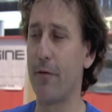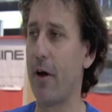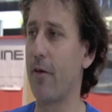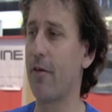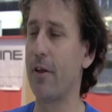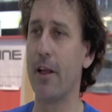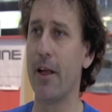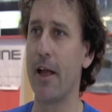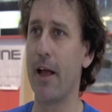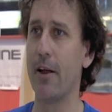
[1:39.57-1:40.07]
For
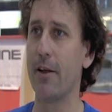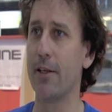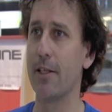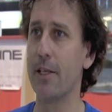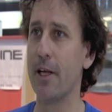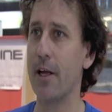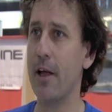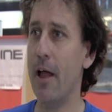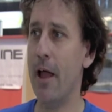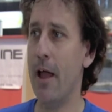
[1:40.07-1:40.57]
everything
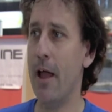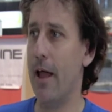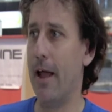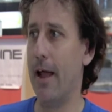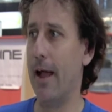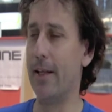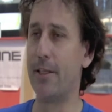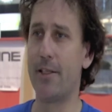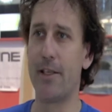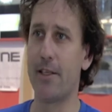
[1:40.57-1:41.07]
else,
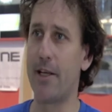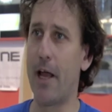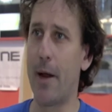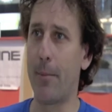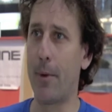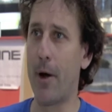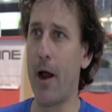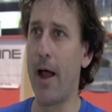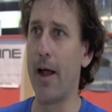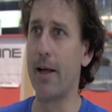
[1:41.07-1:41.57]
it's the same
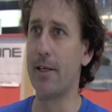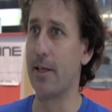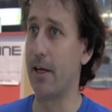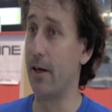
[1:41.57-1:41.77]
price.